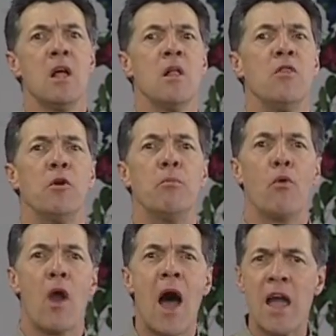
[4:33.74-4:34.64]
The
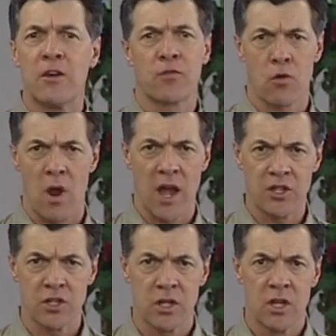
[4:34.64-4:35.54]
bride of
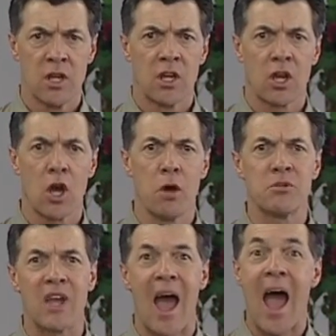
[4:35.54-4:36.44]
Christ
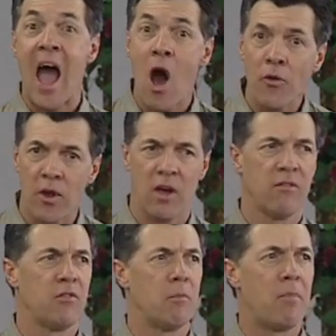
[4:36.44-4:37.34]
comes out
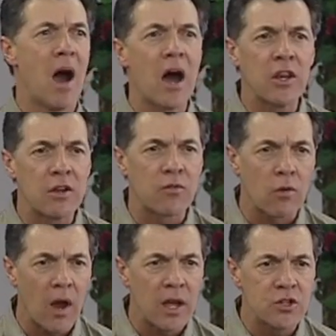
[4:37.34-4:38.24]
of the body of
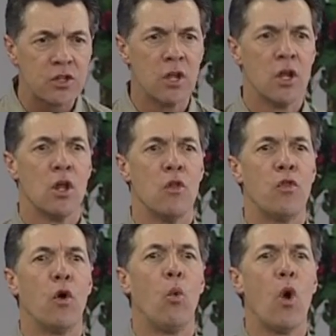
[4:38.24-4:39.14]
Christ
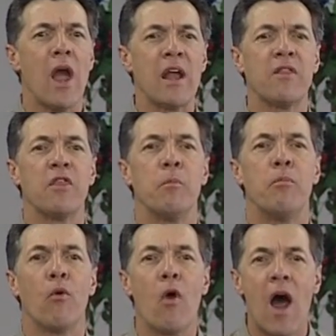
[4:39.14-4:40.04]
the way the
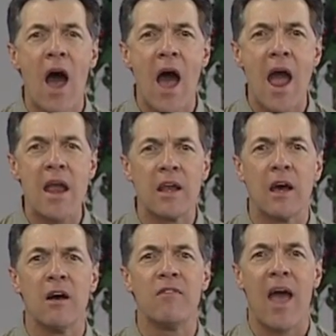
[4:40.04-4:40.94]
bride
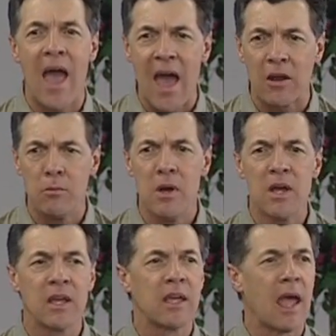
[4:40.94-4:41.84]
of Adam
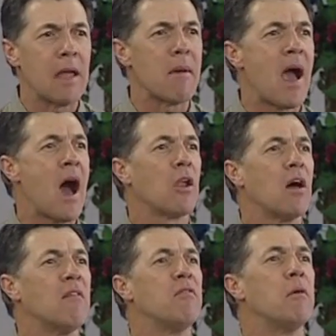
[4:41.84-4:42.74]
came out
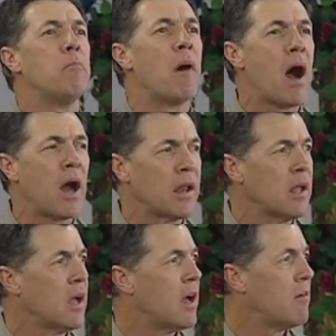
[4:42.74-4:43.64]
of the
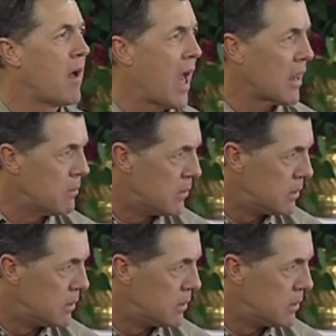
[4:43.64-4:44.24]
body of Adam.